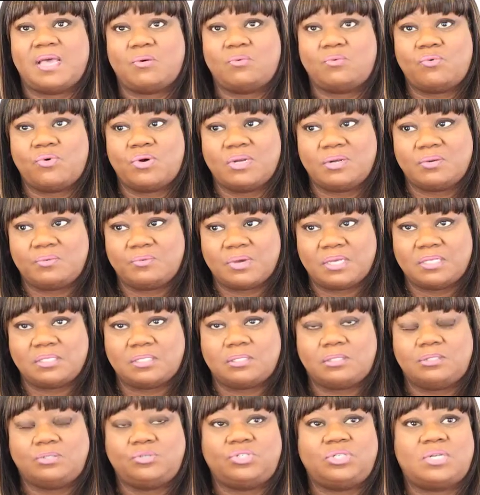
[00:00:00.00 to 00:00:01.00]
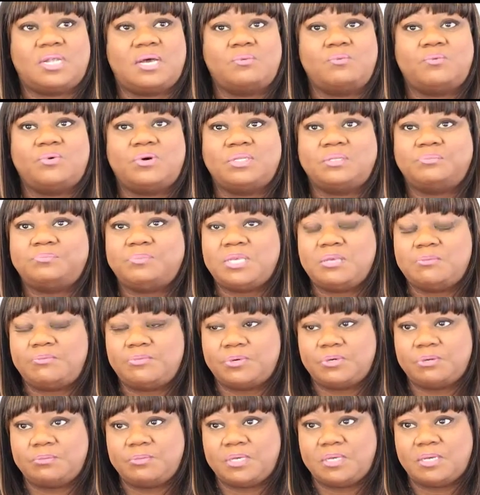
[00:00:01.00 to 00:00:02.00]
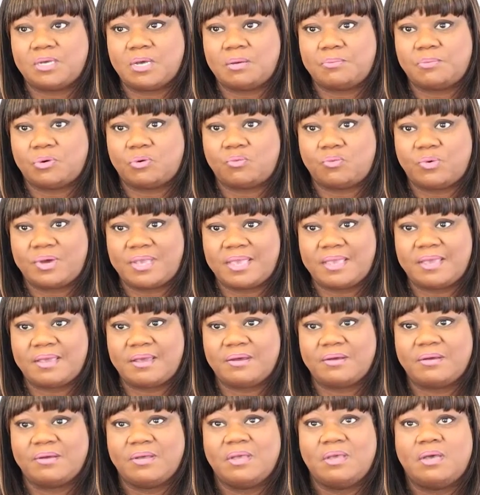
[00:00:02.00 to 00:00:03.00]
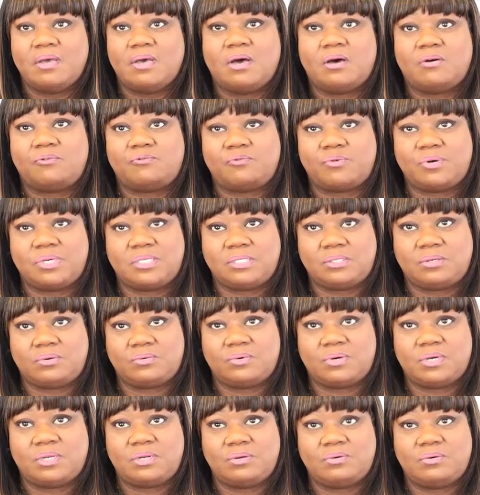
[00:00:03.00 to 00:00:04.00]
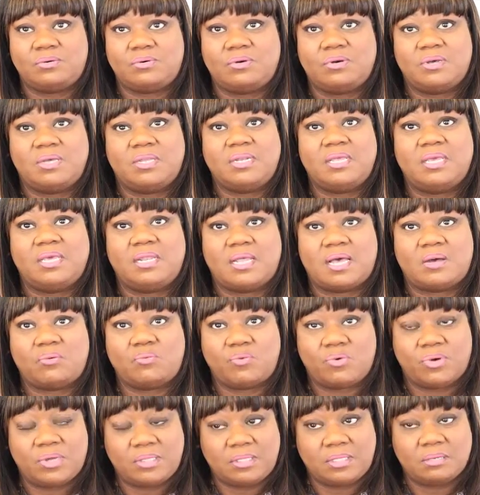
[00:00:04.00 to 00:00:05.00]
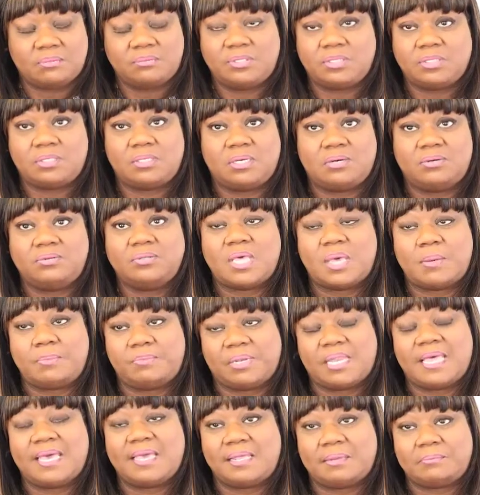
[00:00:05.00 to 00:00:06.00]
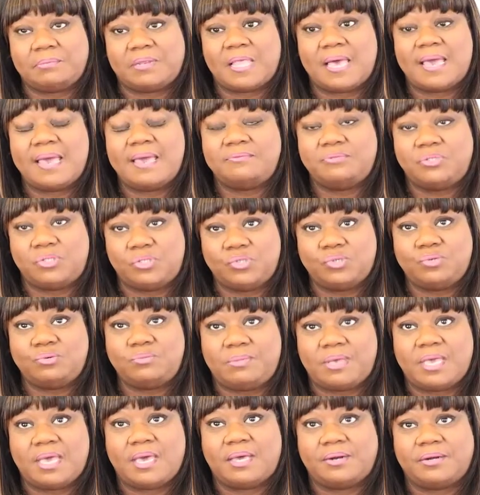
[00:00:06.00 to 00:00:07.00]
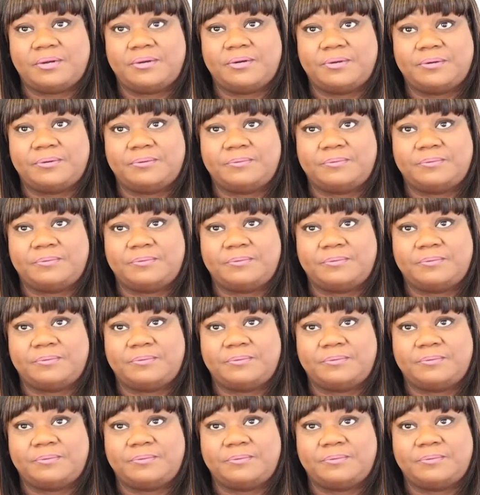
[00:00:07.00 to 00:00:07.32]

I want a resolution. I want people to become aware of what's going on, and I want them to know that Black lives do matter.